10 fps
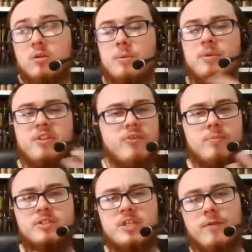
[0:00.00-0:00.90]
maybe 3
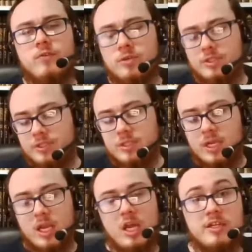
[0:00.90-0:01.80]
months afterwards.
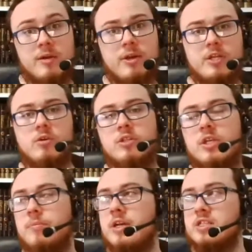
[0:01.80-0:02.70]
And when I told
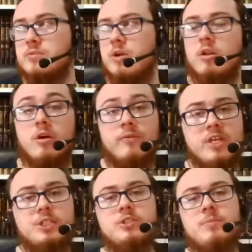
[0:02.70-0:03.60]
him, that's when a lot of
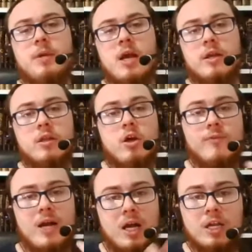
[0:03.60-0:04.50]
issues began, a lot
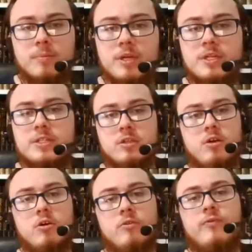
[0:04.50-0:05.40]
of arguments, a
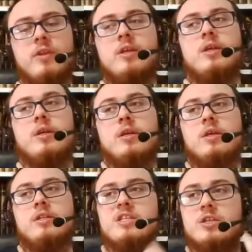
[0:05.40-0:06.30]
lot of
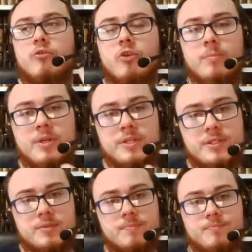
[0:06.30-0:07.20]

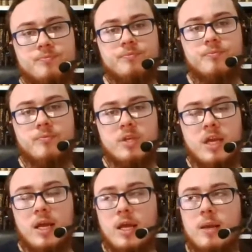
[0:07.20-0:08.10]
disagreements.
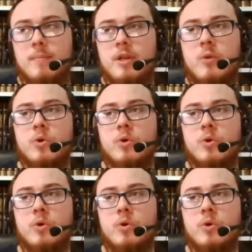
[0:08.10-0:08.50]
And he